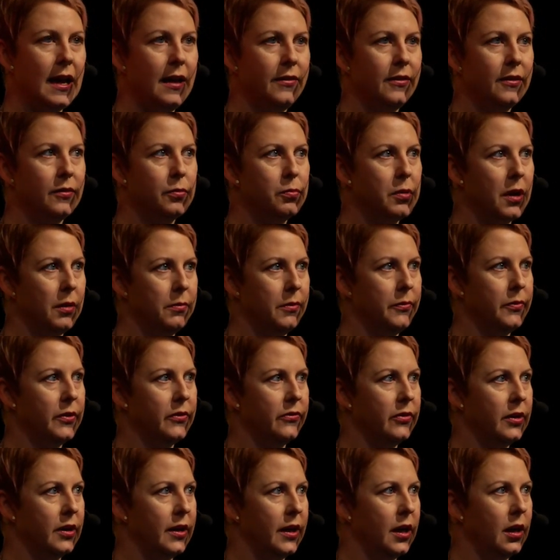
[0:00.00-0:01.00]
And these problems
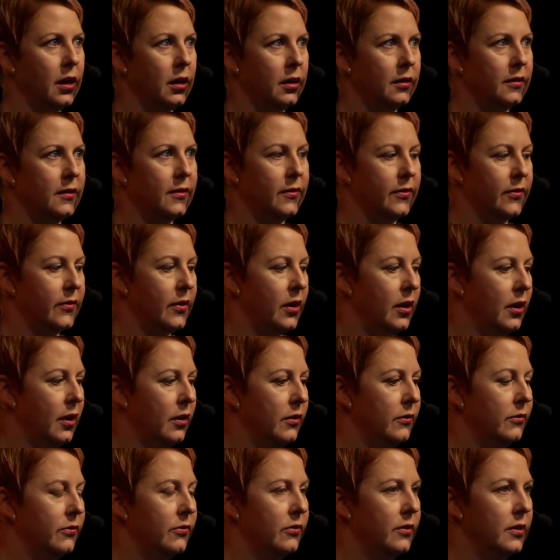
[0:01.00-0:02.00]
are very hard to
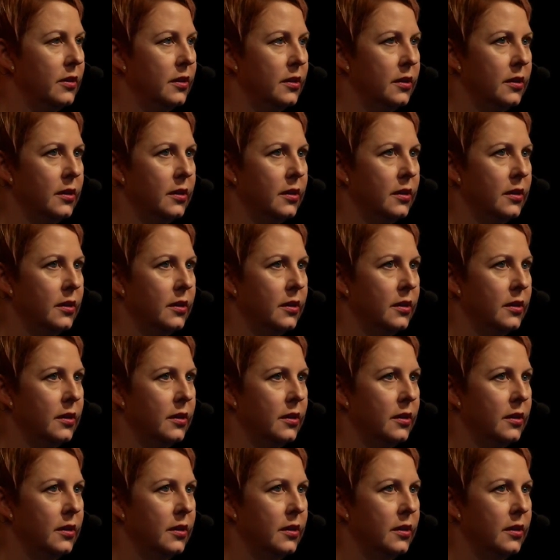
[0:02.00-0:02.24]
solve.